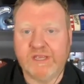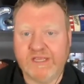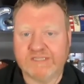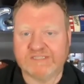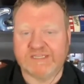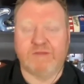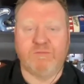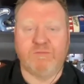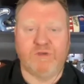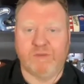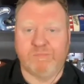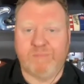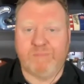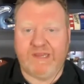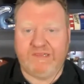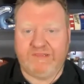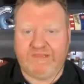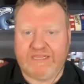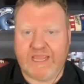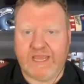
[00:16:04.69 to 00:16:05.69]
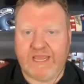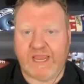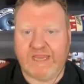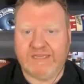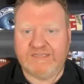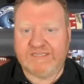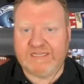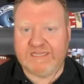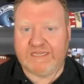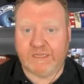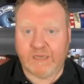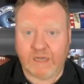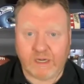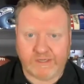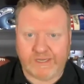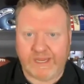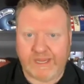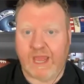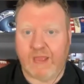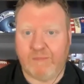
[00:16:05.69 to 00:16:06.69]
It's like when you're betting the NIT,
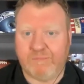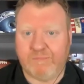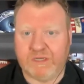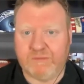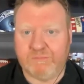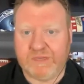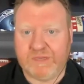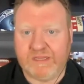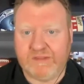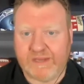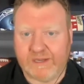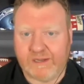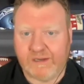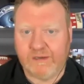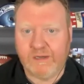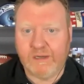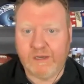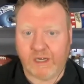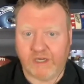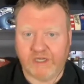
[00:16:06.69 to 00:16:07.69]
are you happy to be there?